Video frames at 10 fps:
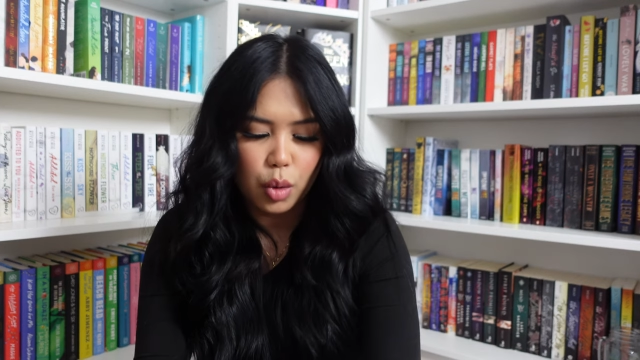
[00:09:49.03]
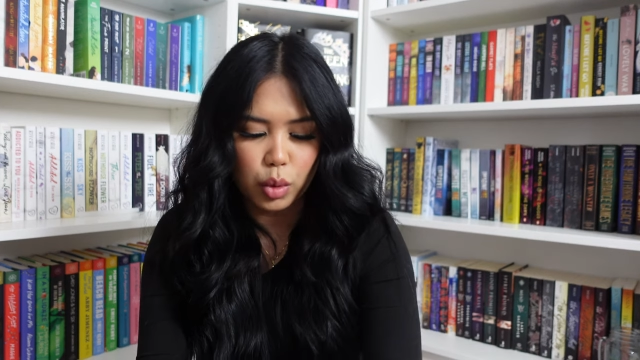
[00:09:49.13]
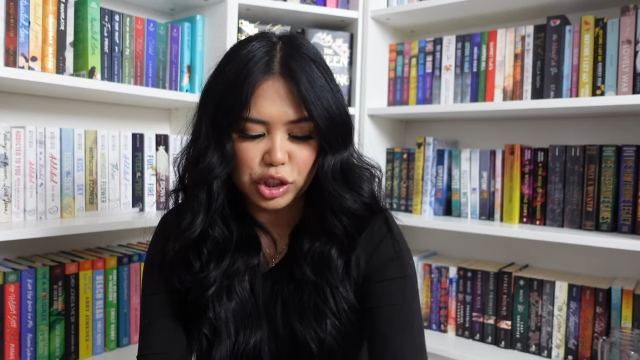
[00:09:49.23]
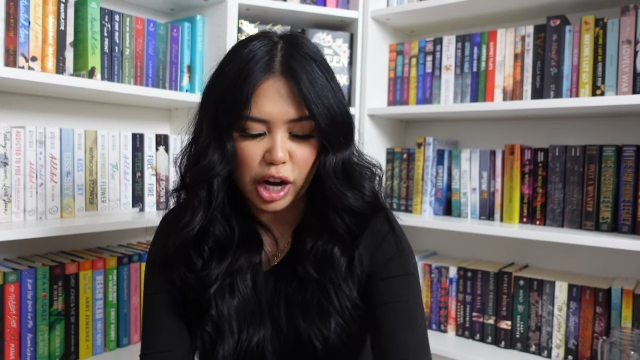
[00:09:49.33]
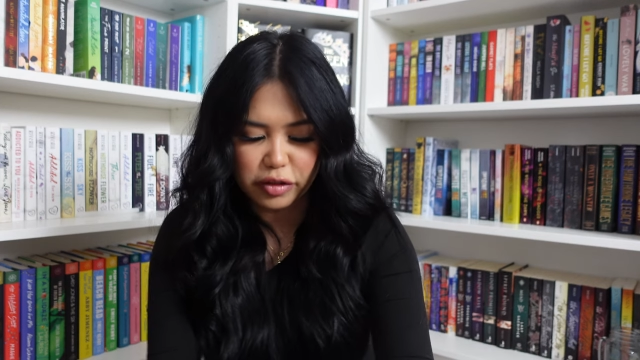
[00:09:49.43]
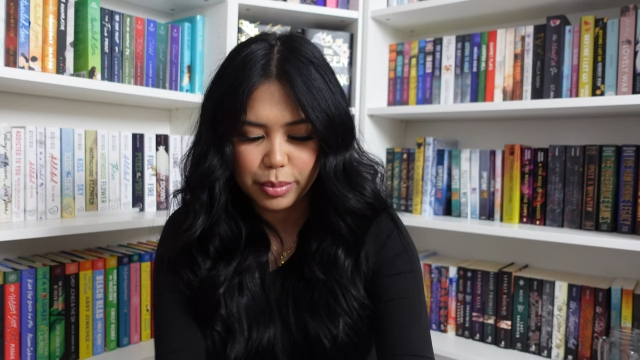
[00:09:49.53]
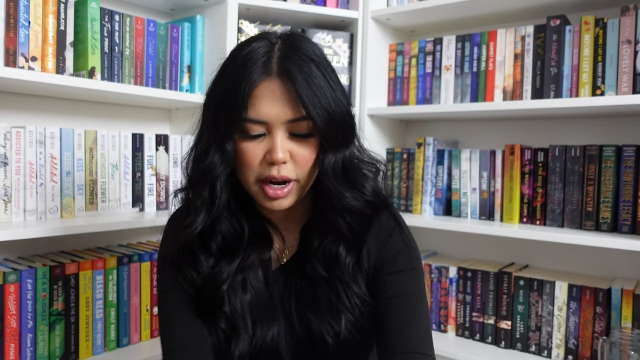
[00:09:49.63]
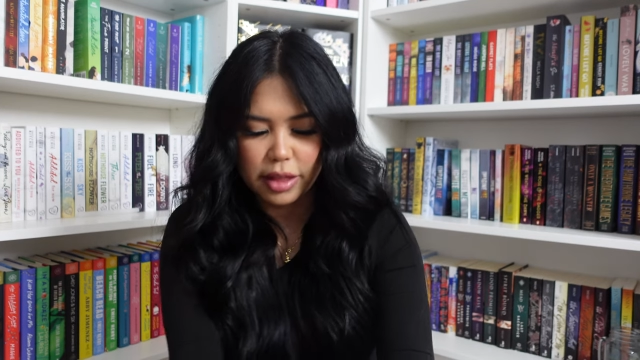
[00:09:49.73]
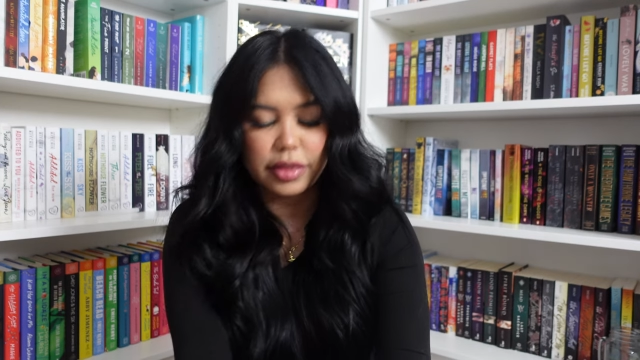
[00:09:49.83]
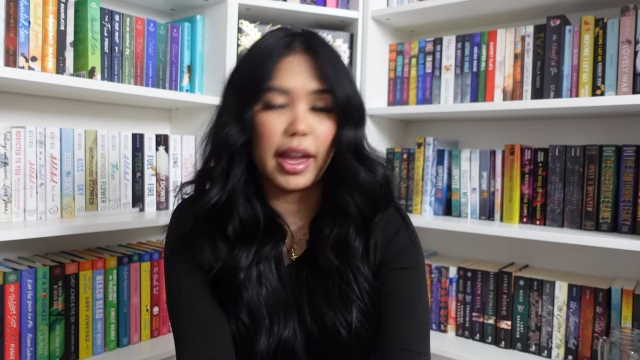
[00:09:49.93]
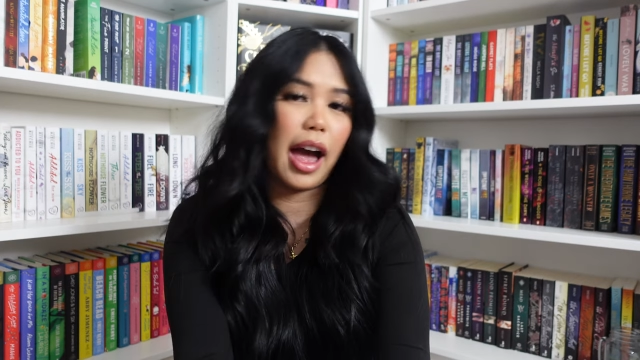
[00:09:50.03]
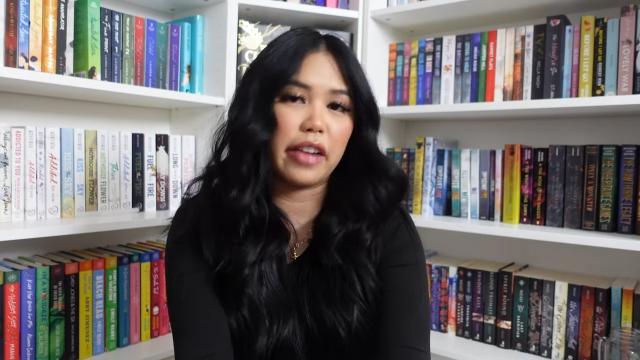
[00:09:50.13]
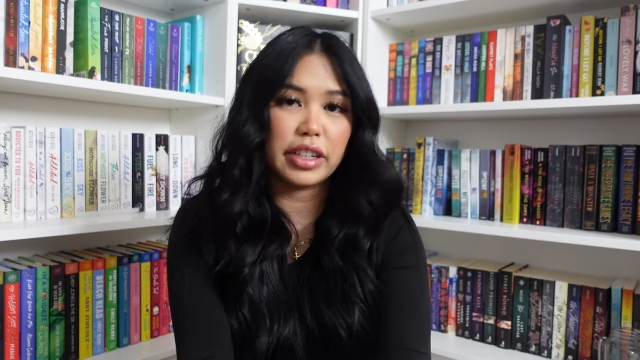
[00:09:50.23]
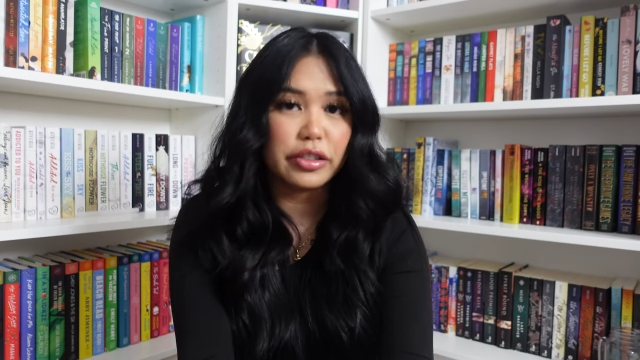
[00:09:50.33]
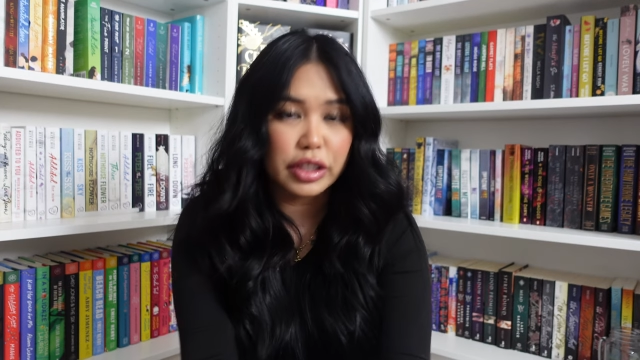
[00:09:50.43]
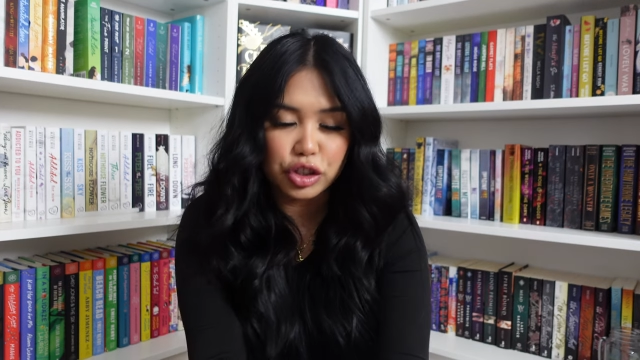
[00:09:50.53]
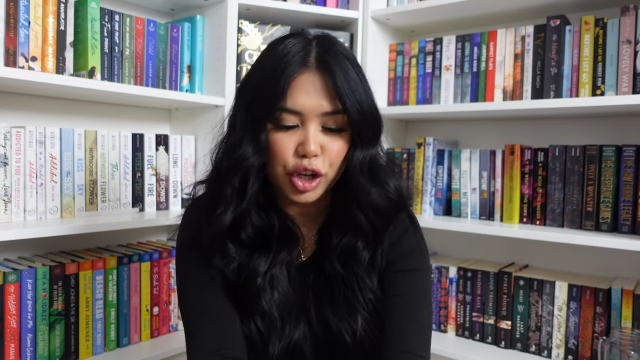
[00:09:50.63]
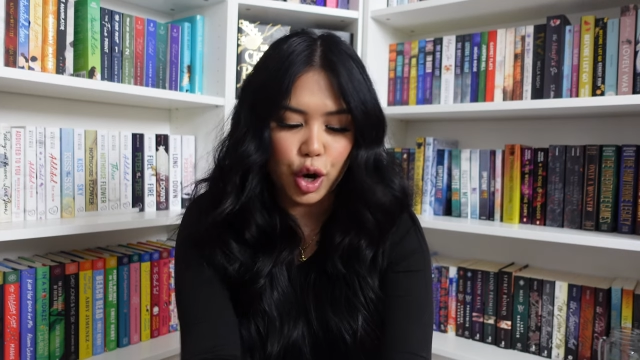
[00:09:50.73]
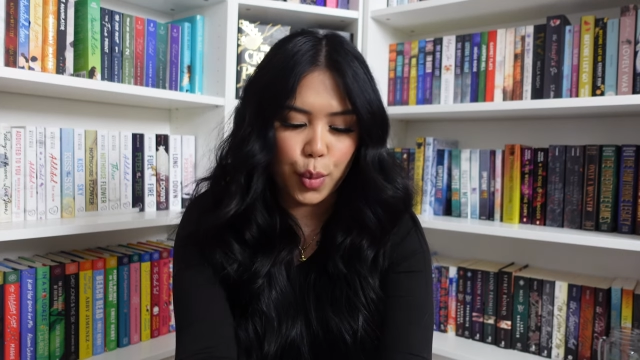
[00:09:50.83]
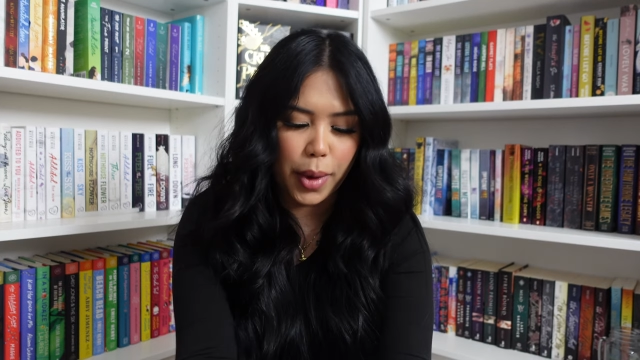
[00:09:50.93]
which every month they have a different
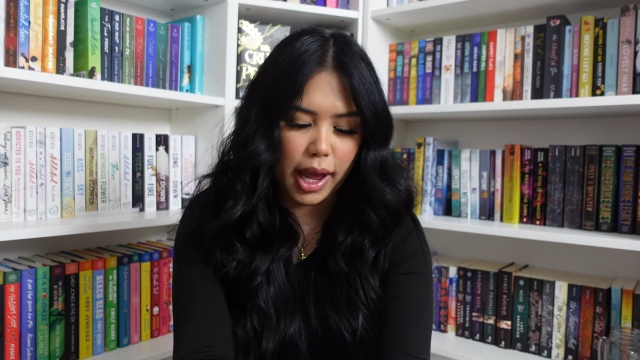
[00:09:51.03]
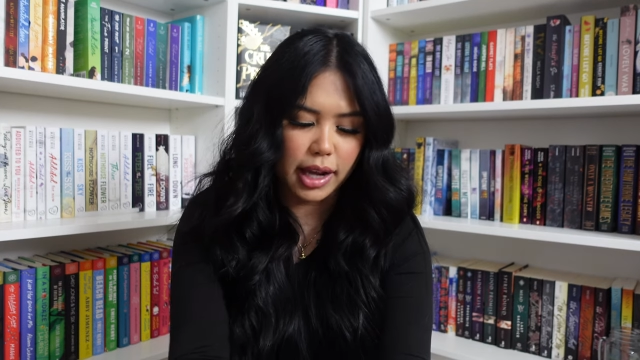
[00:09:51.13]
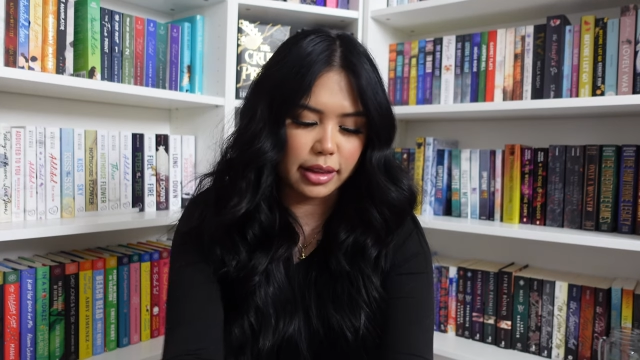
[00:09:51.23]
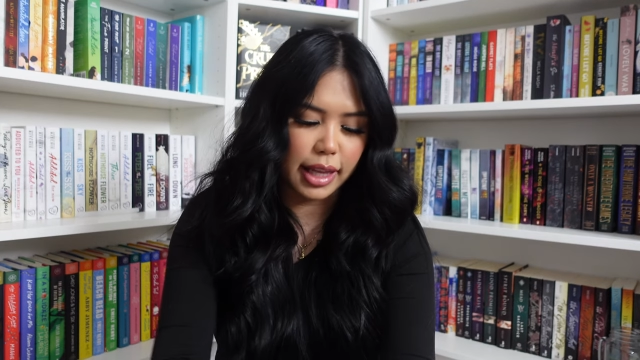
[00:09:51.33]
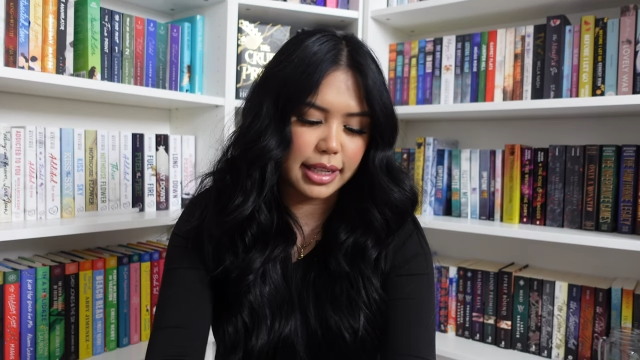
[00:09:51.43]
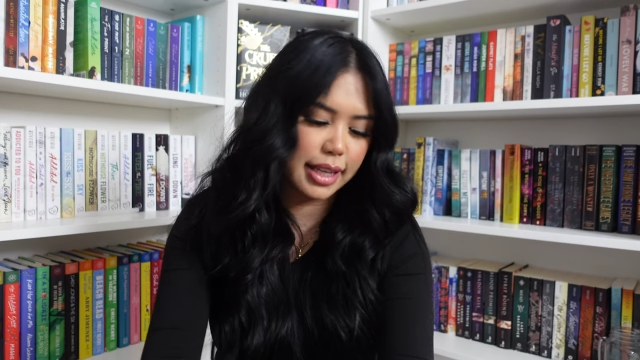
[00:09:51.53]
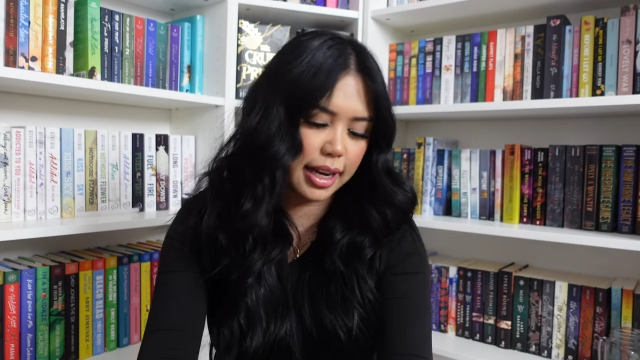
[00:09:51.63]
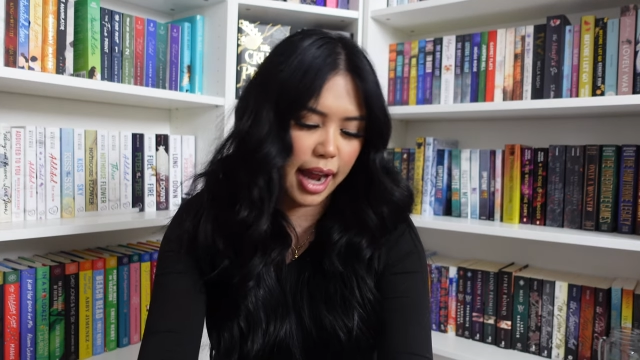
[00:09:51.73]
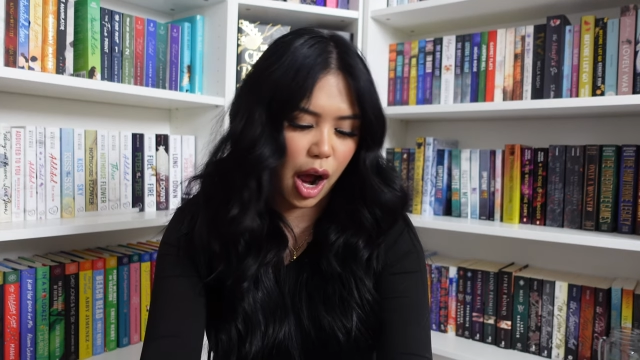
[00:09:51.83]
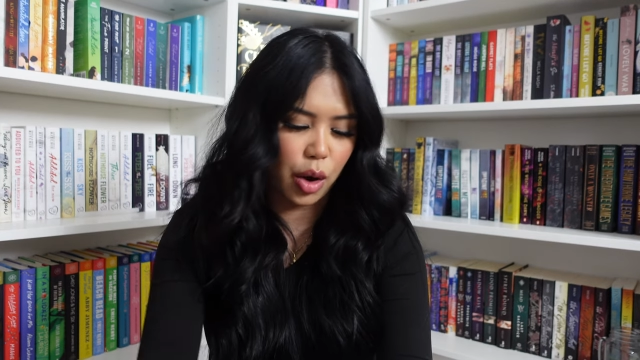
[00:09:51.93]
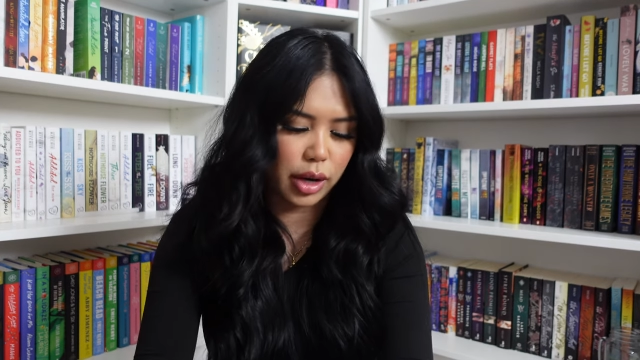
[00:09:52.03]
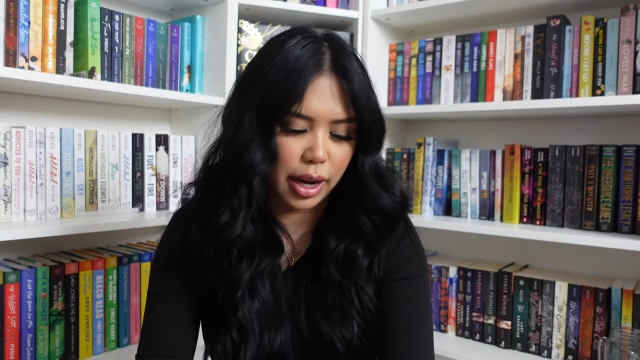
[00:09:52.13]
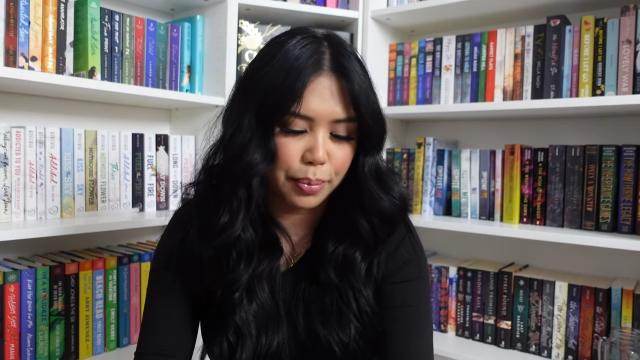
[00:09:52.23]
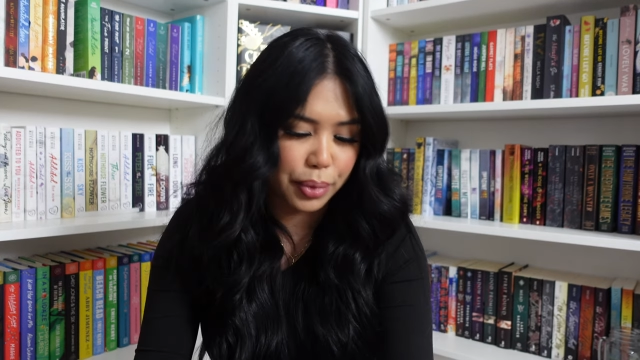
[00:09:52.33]
trope and they send out a